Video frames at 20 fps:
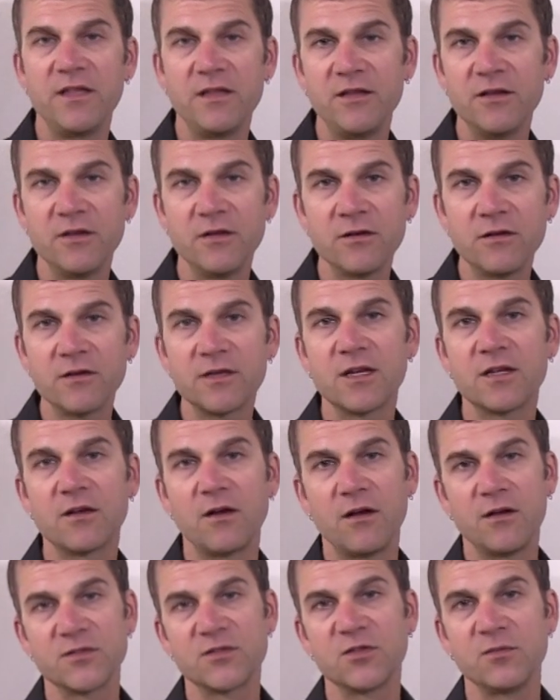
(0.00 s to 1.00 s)
ear can
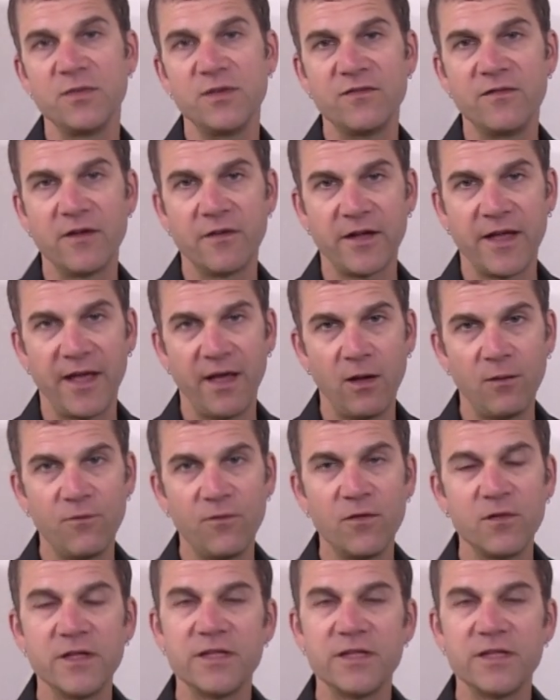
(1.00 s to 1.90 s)
also be very helpful,